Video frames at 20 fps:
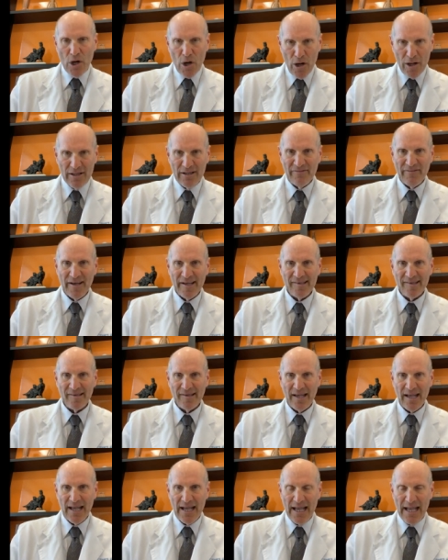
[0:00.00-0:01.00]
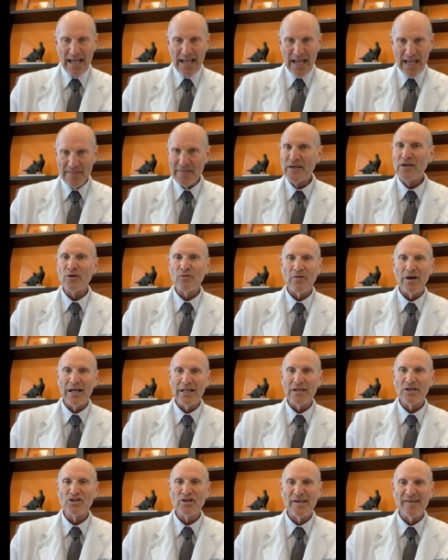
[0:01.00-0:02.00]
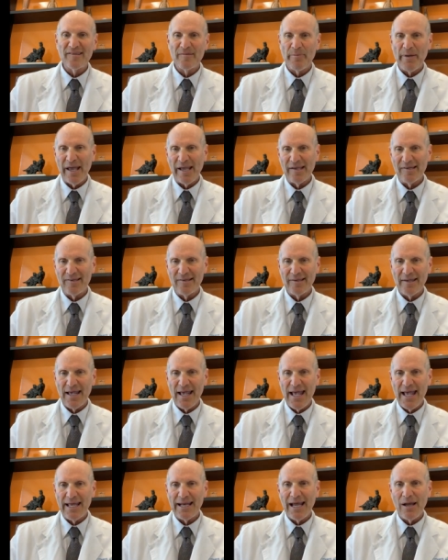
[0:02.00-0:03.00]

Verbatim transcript: to all of us in the neurology space.